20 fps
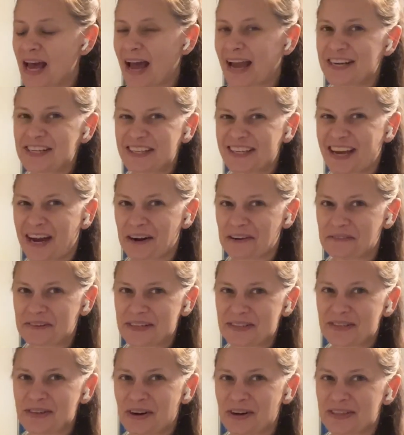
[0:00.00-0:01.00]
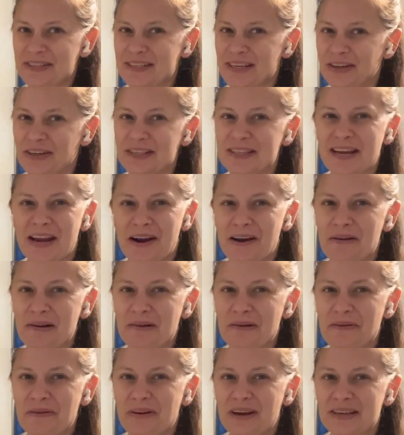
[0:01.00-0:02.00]
I actually kind of want to start a series, and I don't
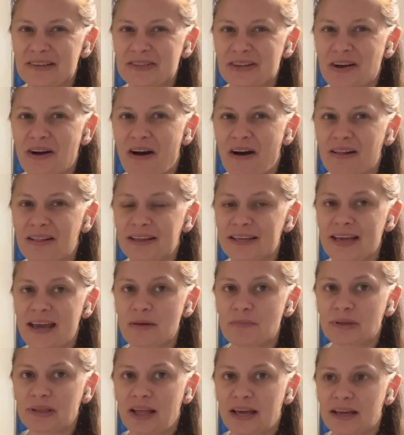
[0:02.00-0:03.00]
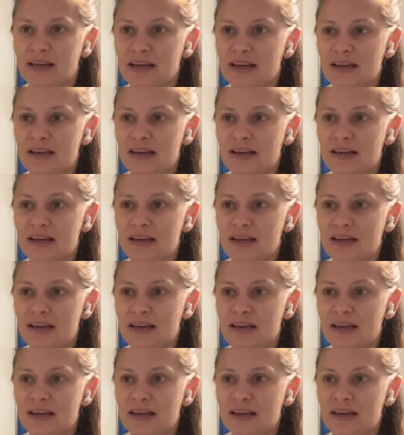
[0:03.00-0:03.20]
know what to call it yet, but like